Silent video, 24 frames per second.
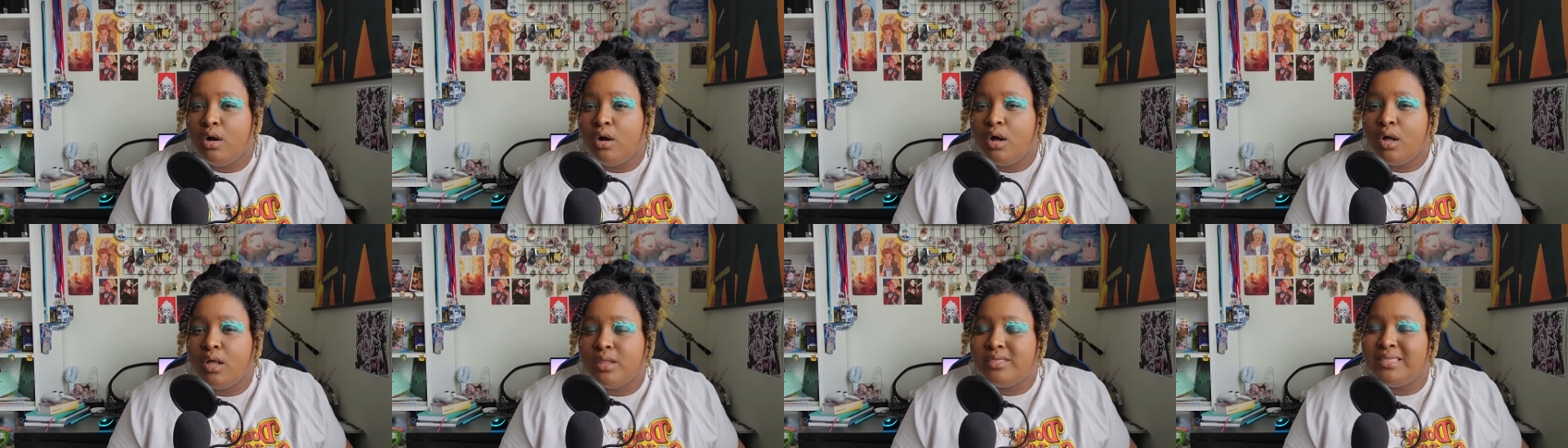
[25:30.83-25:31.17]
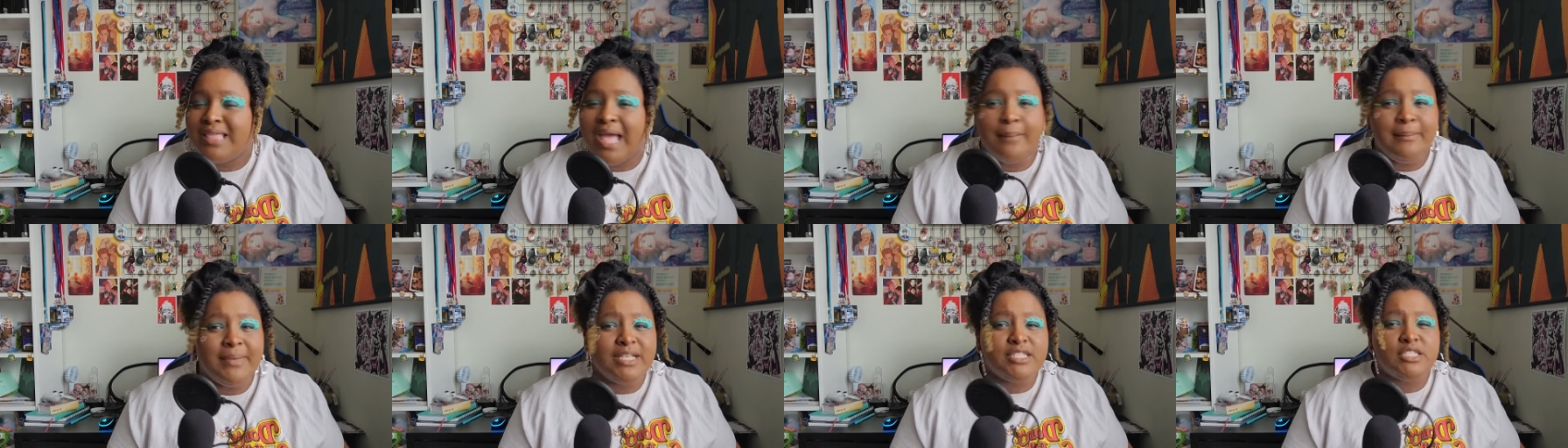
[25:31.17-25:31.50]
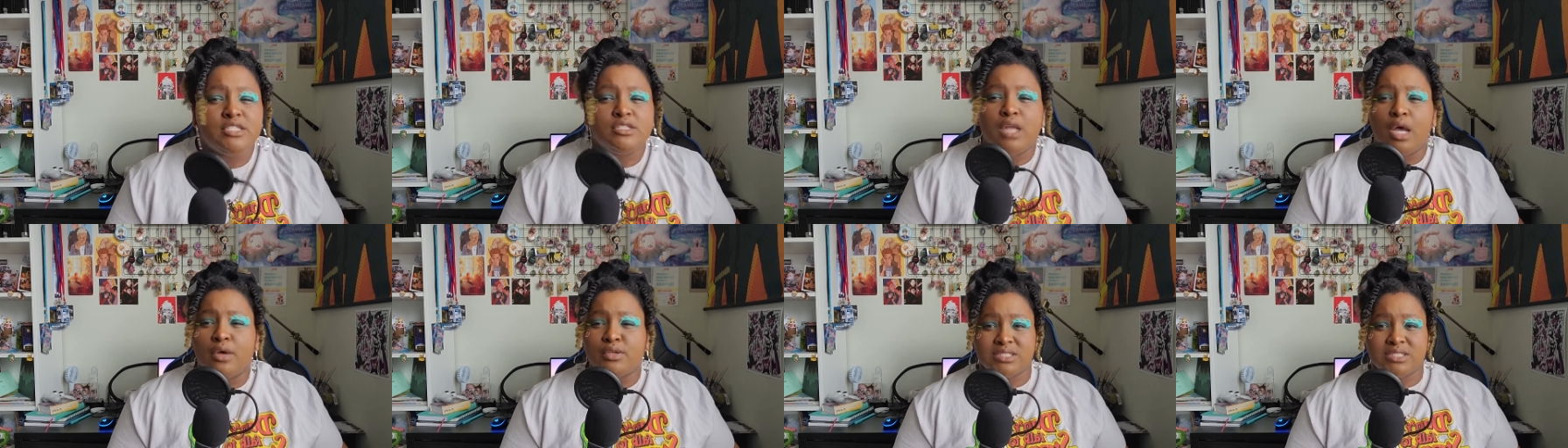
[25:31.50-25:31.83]
That makes
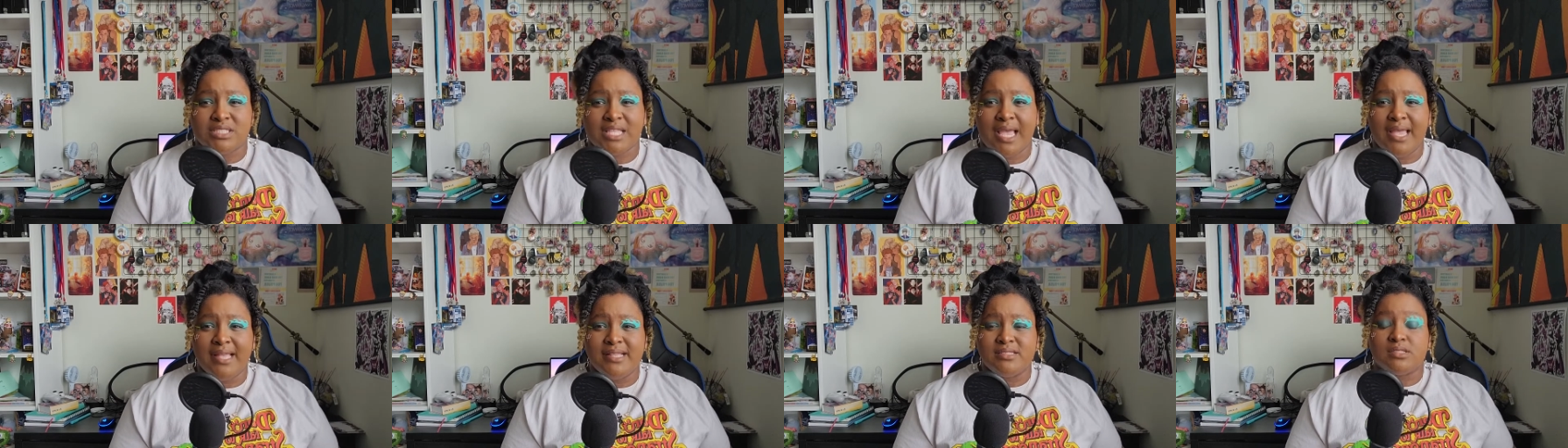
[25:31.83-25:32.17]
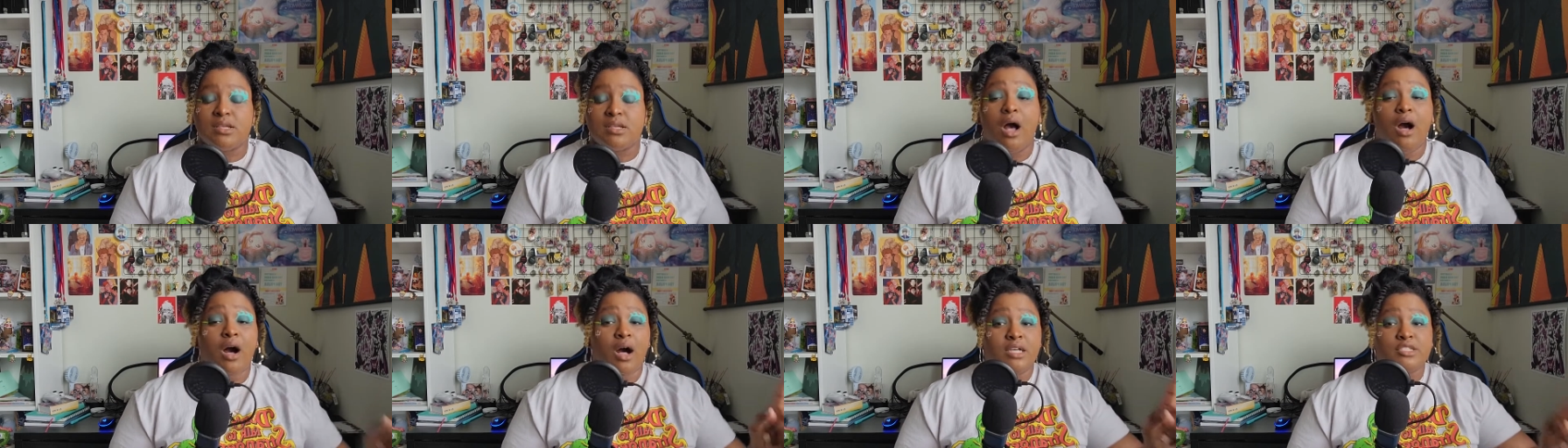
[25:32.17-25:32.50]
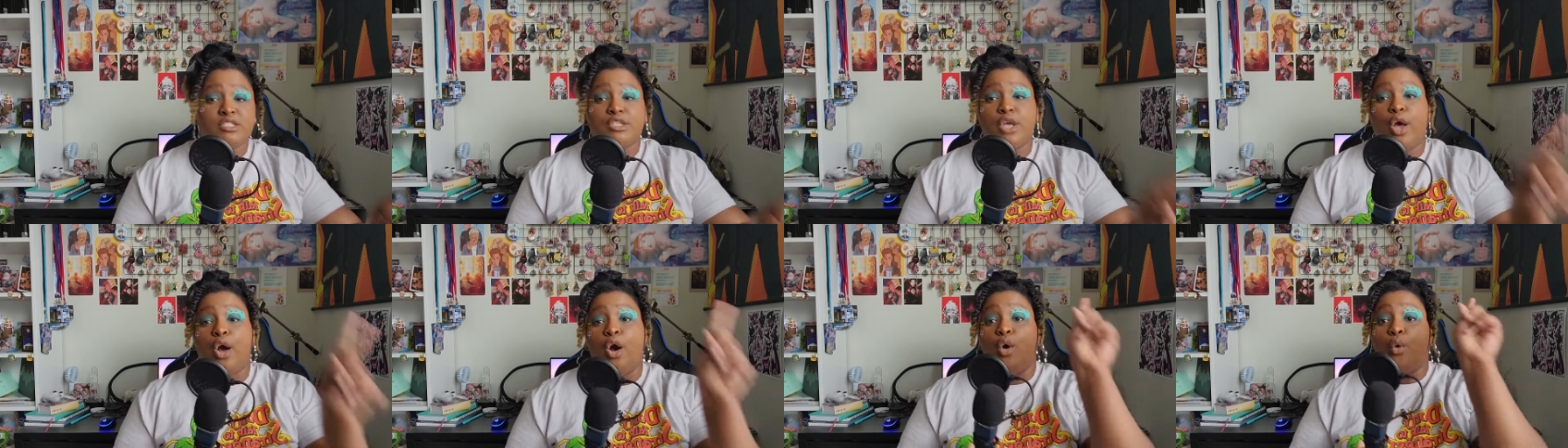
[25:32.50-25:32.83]
no sense. Also,